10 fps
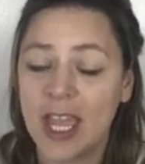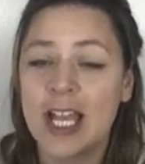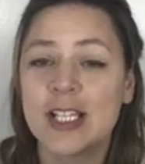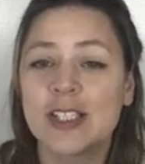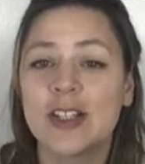
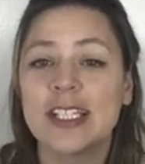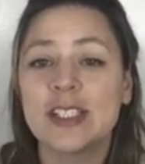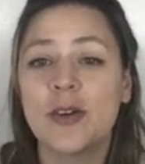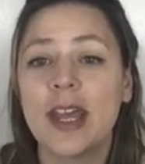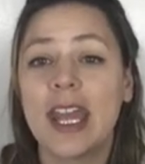So let's
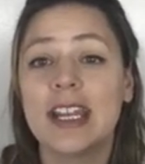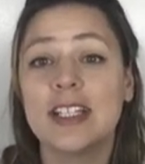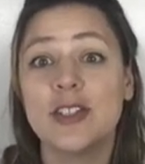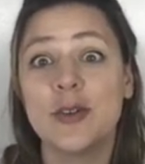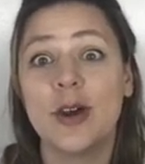go ahead and
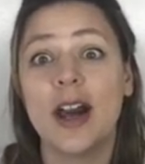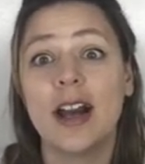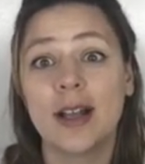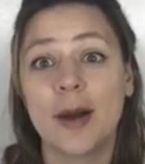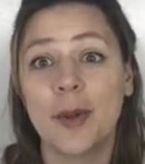do
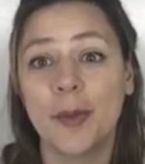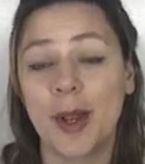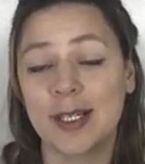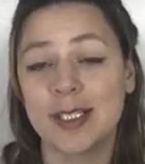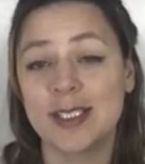a couple
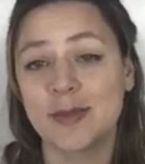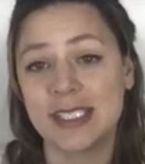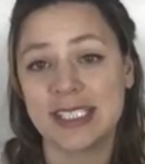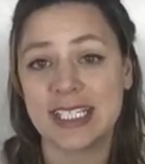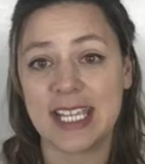practice
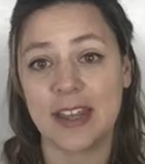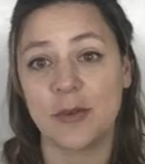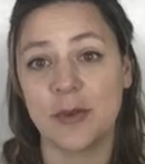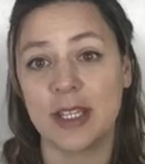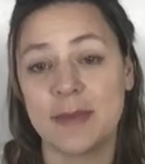ones together
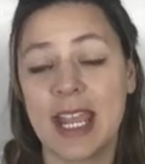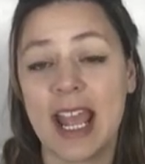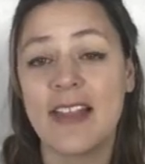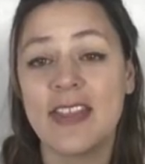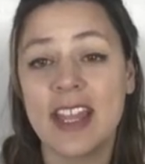with me,
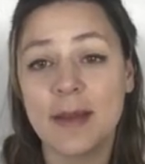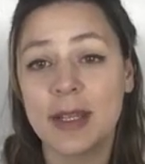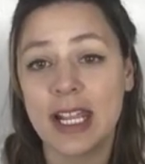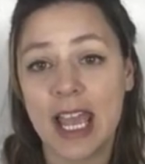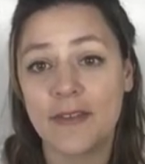and then I'm going
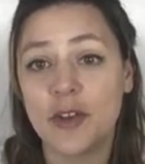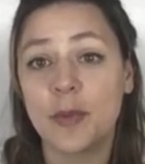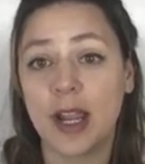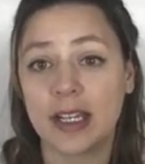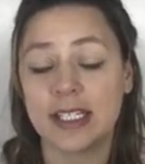to have you
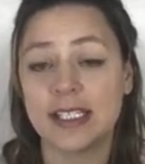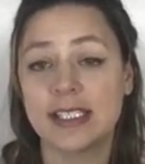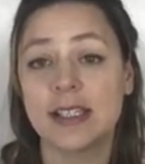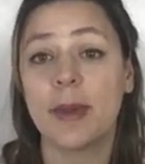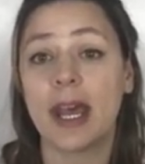practice
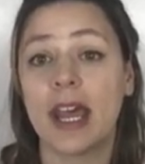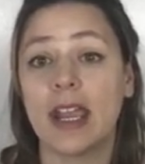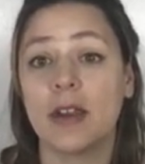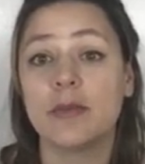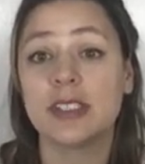
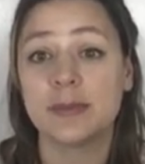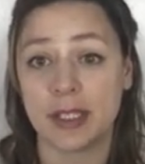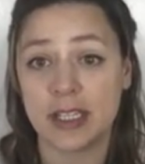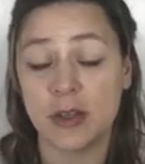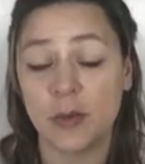by
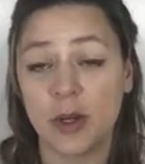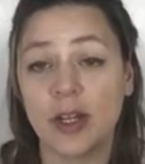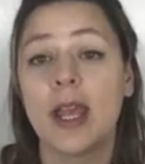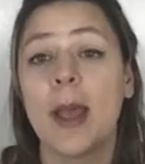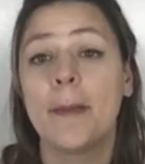spelling the
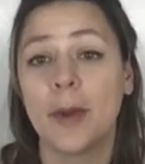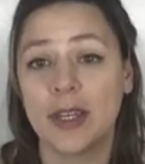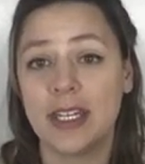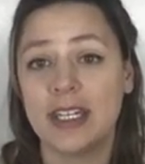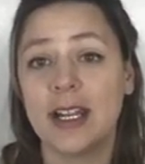word,
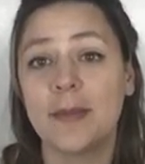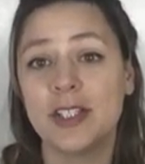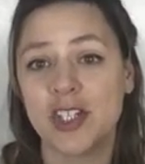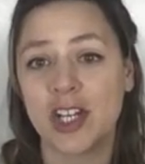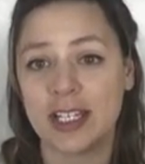marking it up, and
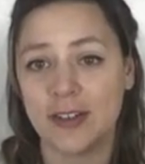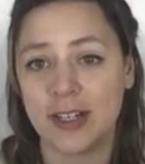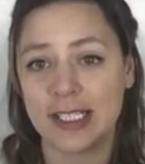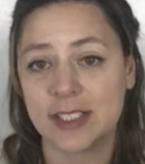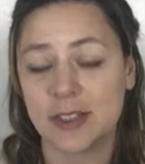checking your
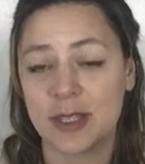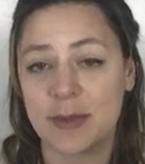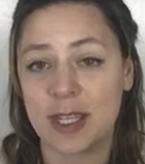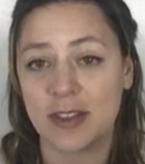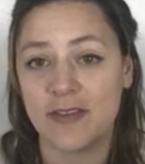answer with
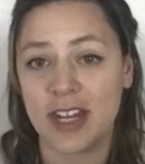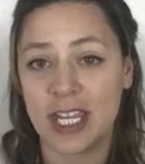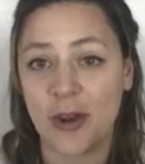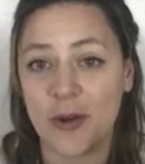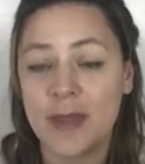me on the
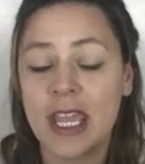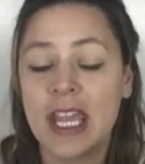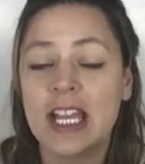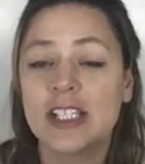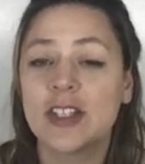video.
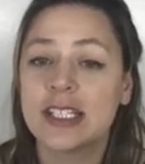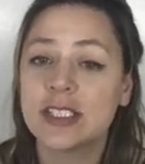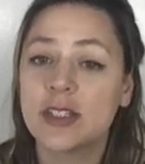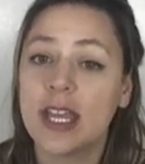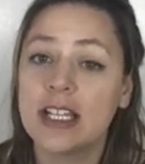So let's
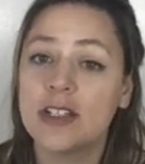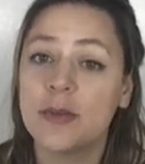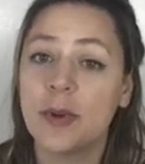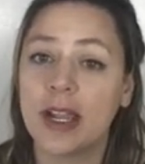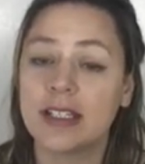go ahead and do a
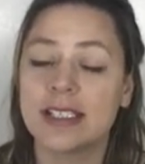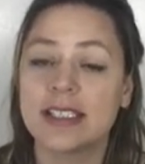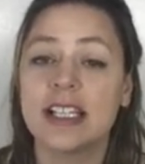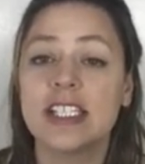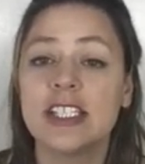practice.
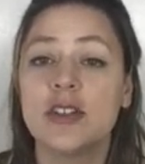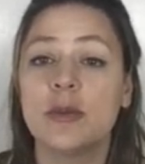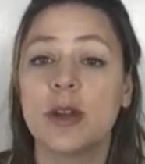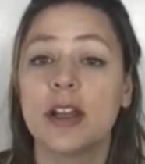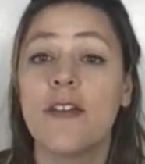Let's do the
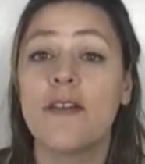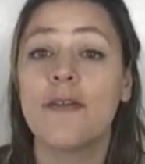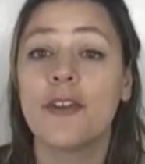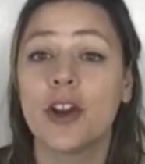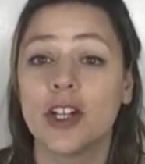word
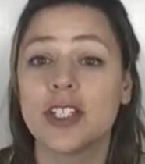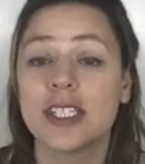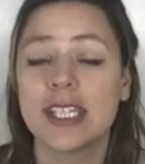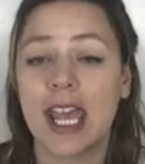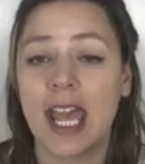
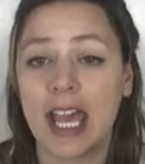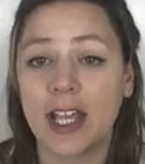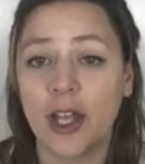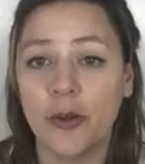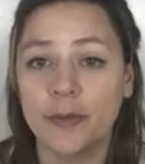first.
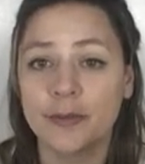Echo.